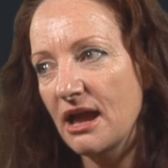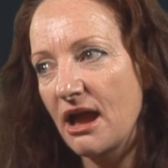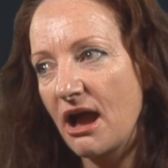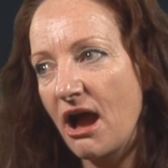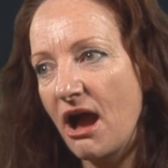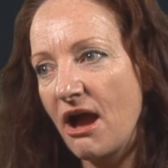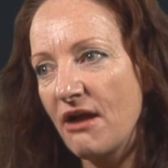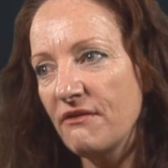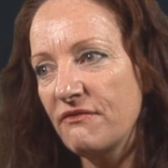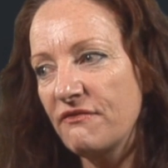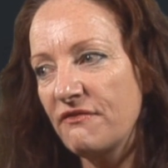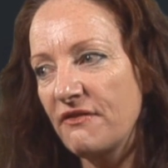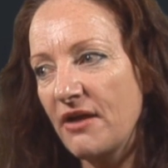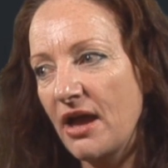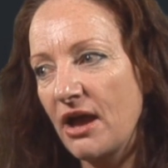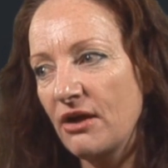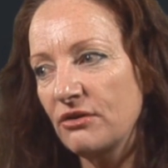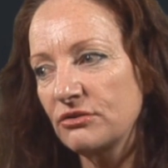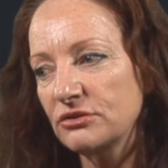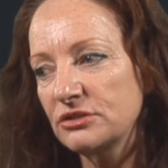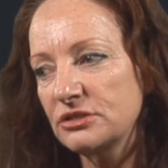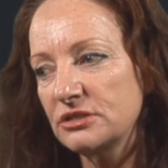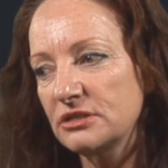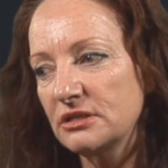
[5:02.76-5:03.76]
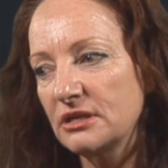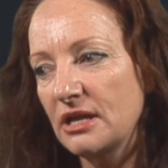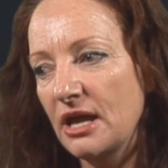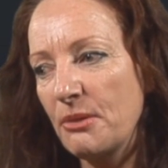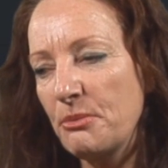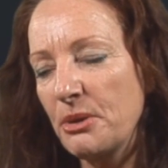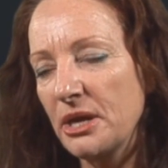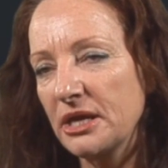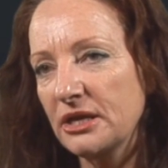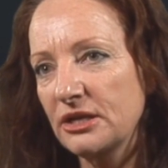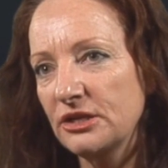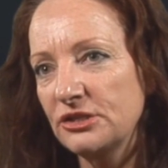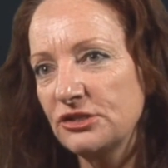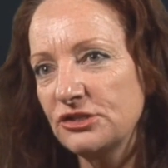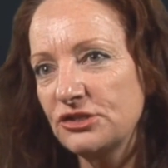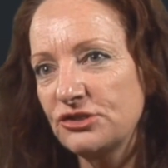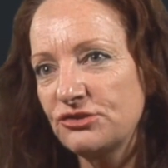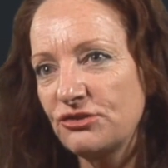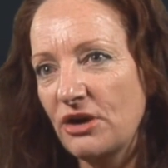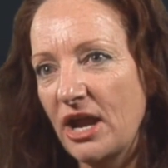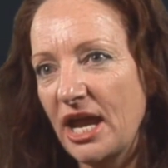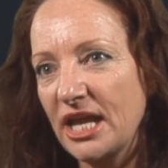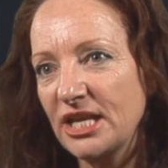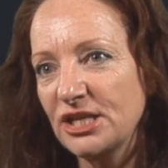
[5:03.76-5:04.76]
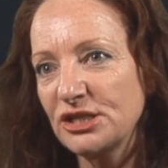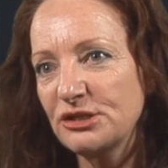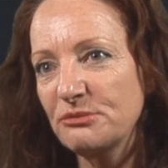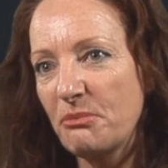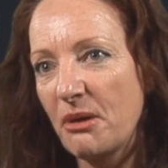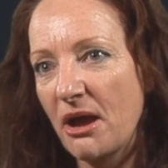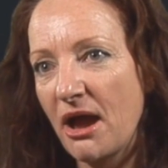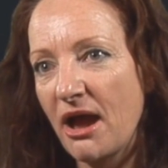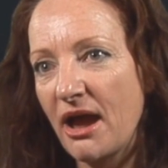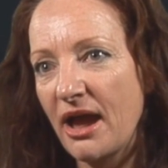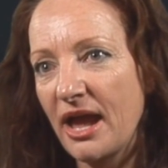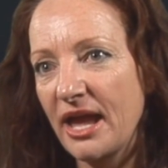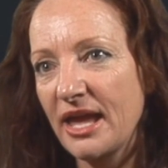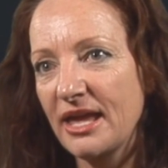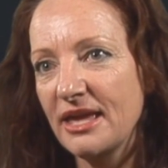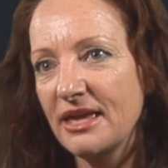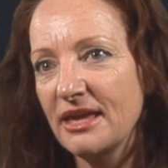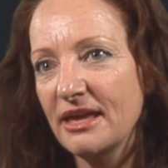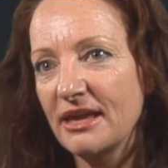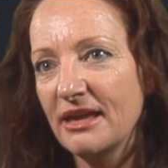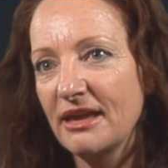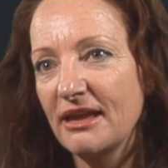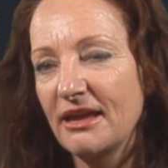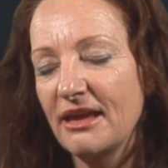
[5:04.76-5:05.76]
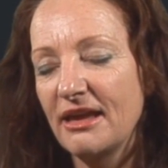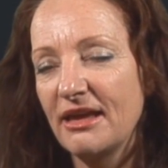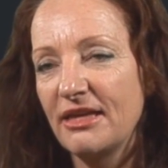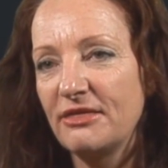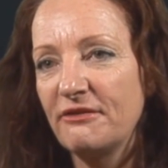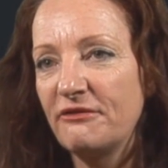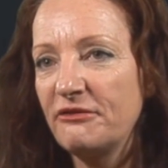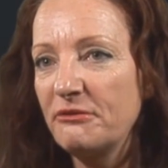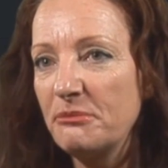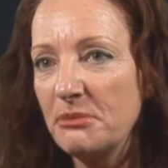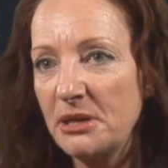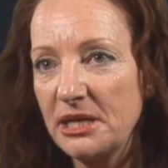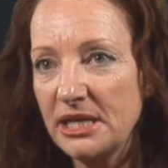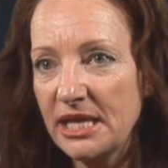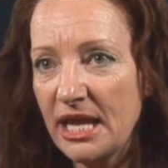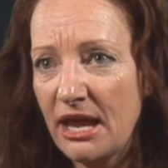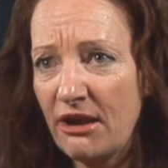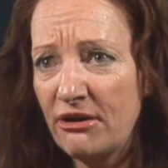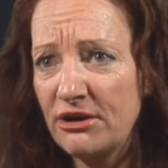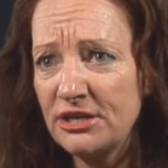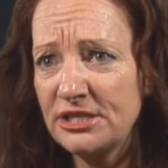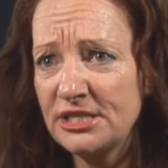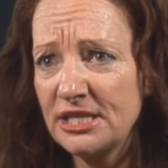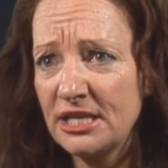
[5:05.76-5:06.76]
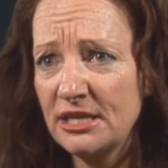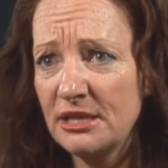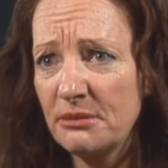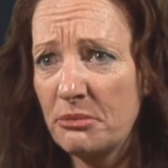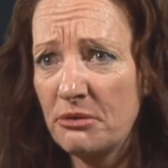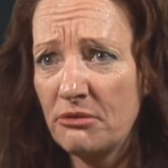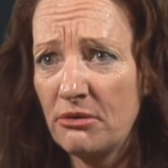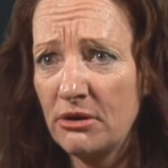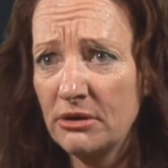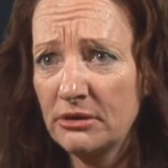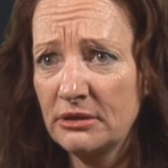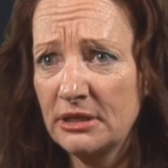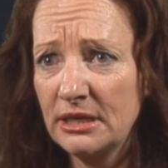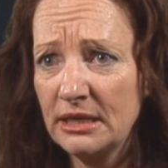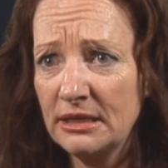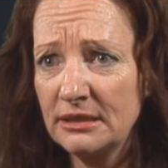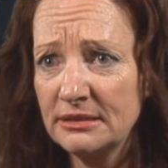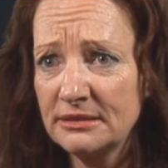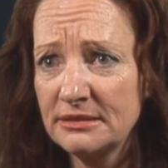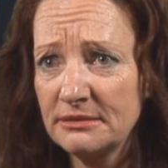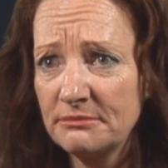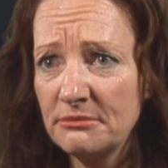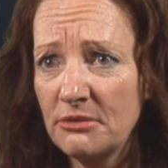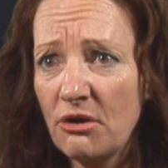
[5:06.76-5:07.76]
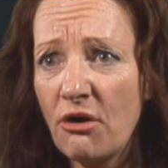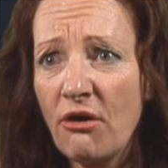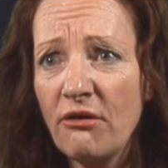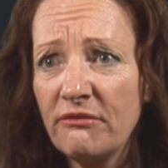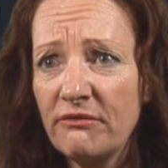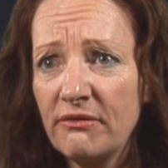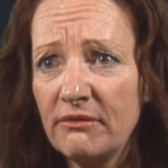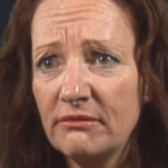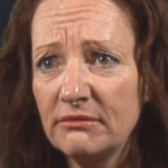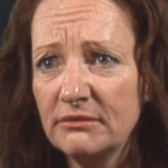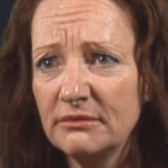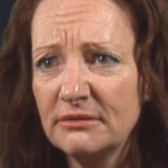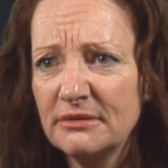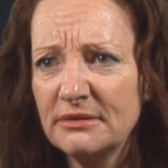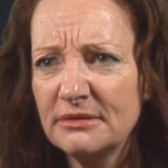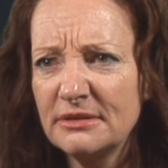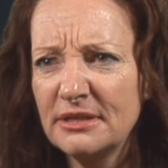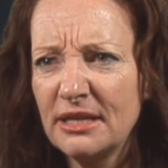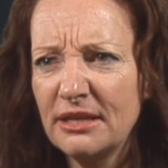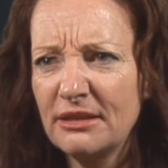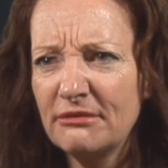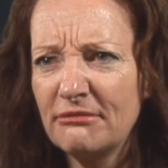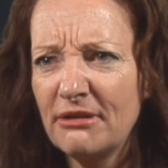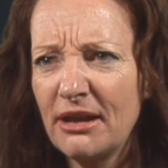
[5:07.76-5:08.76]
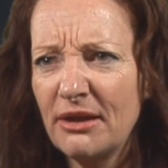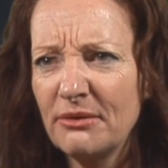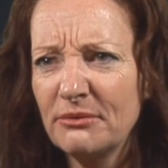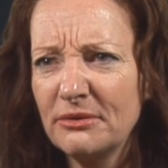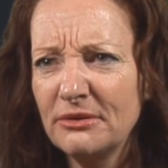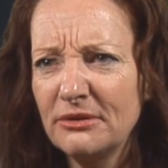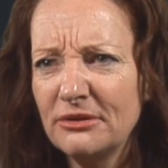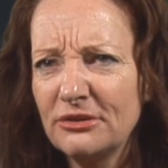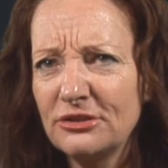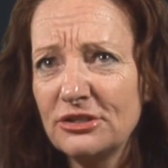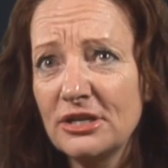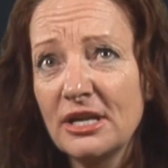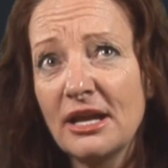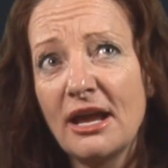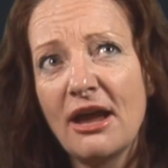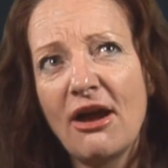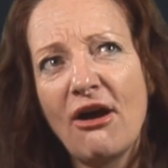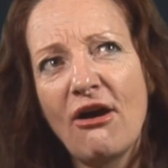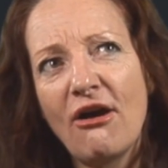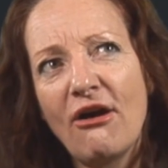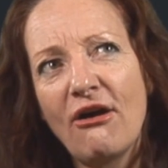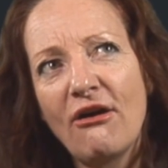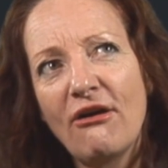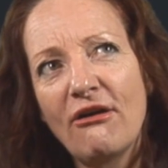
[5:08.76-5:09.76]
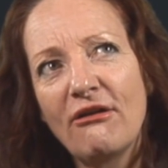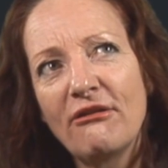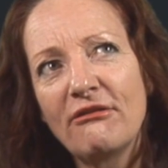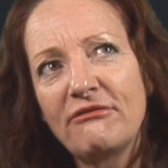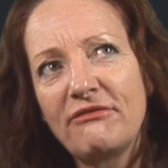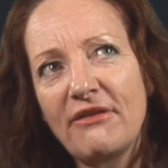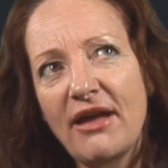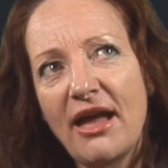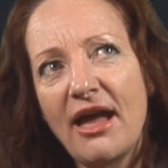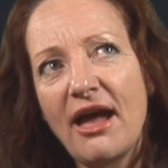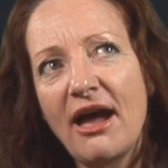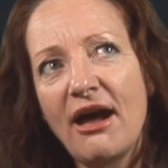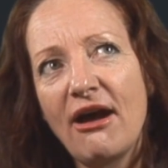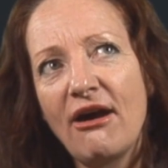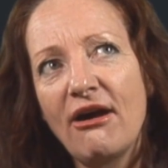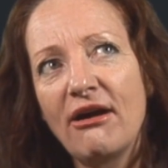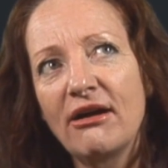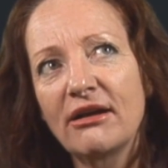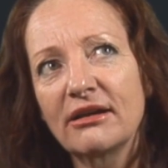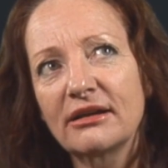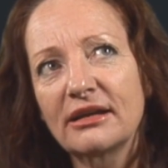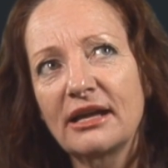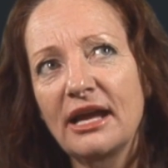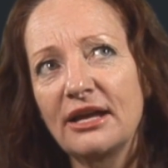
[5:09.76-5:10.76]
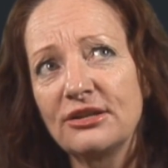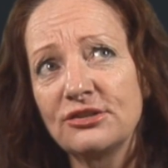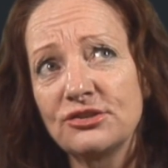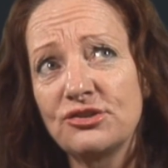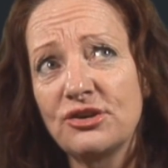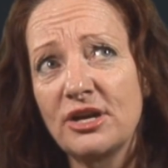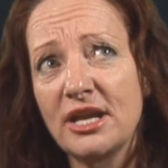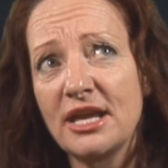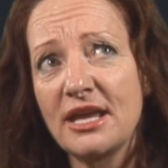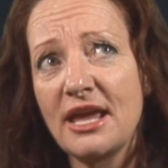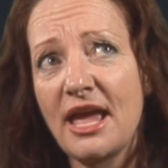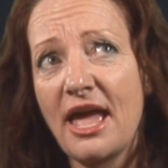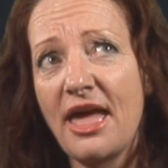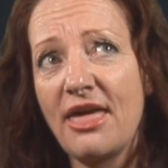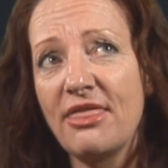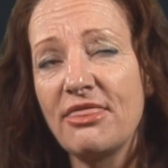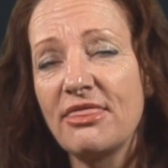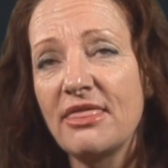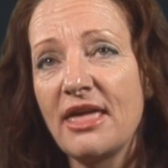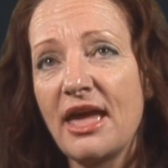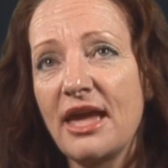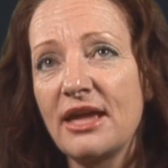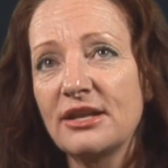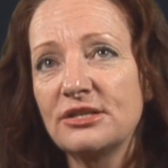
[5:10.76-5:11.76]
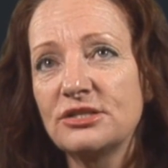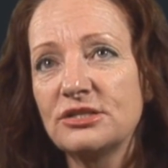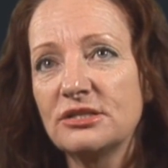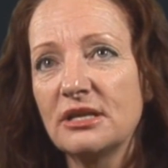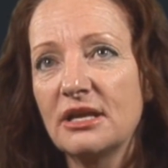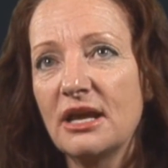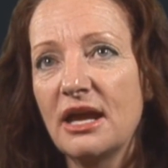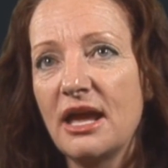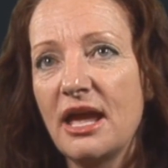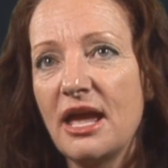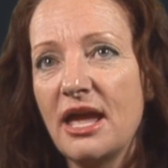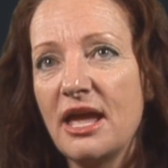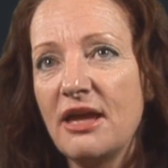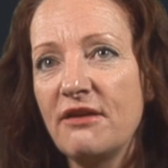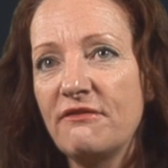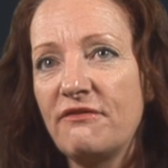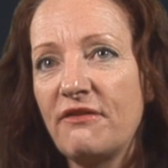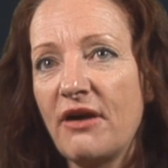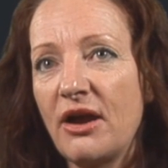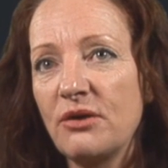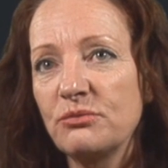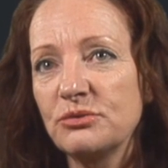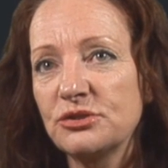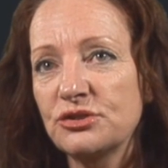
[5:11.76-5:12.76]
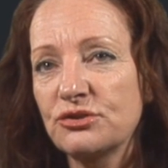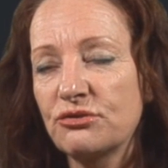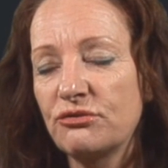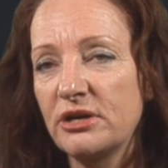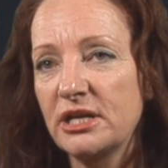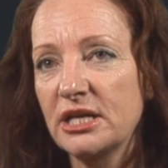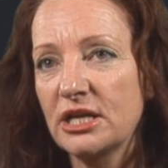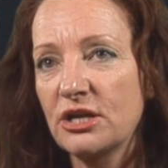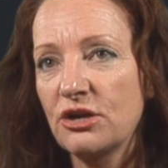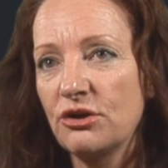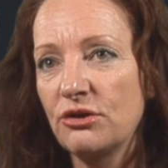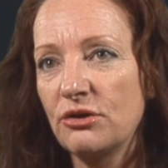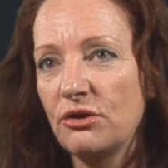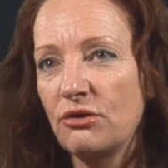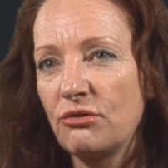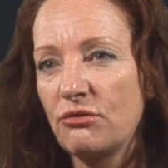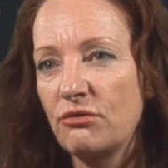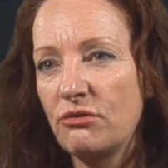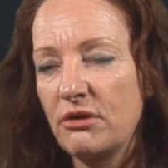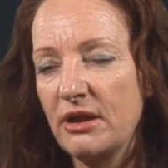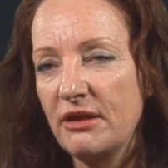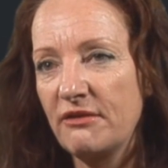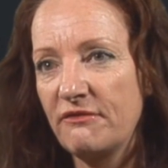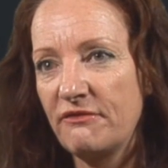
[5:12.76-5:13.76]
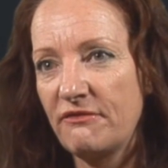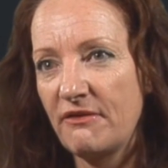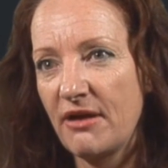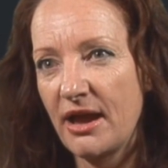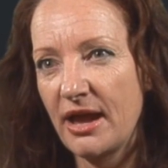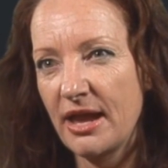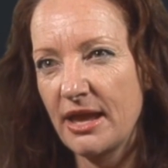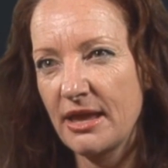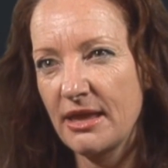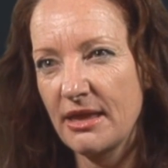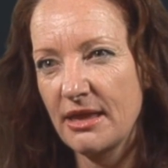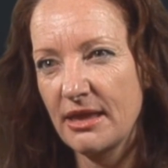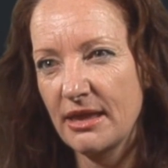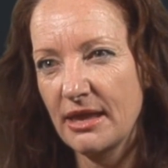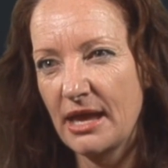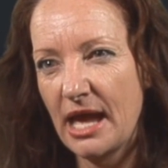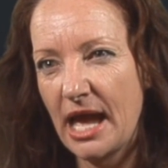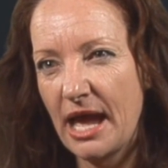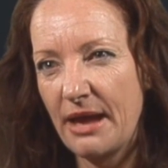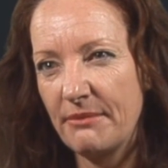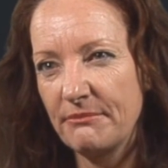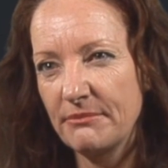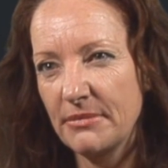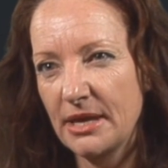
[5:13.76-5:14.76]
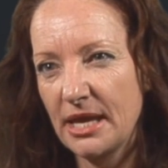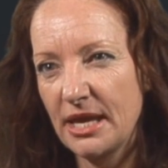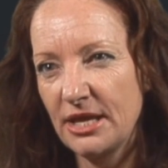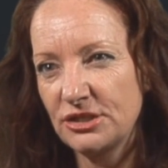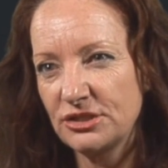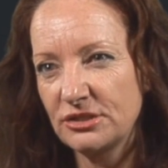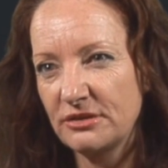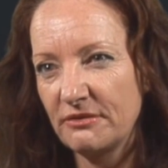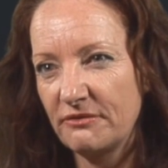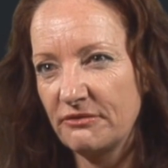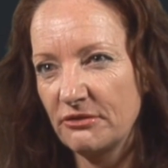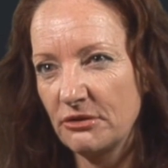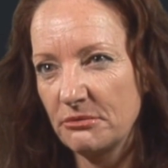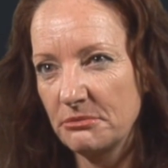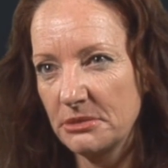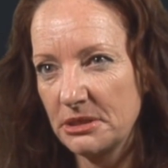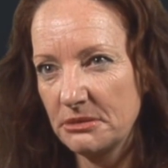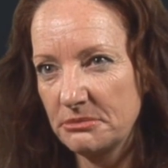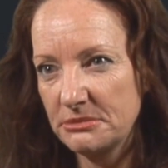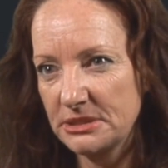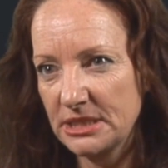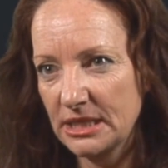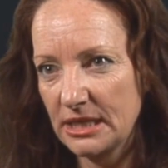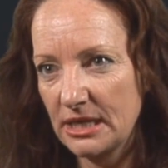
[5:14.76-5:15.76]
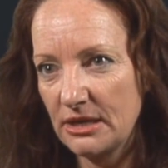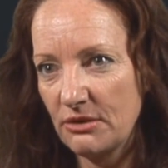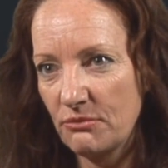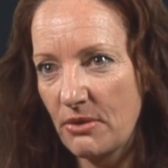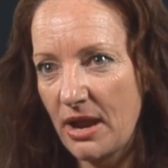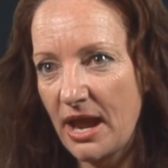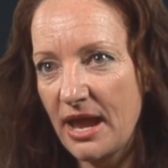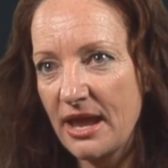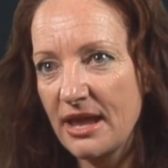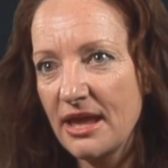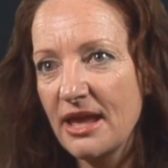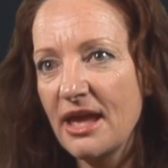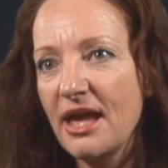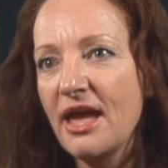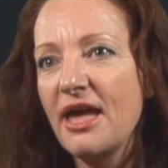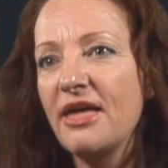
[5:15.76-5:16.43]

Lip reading: I felt a bit constrained by the familiarity and the parochialism of is that the right word, of our country, and that if I was critical or if I hedged the film in a particular way,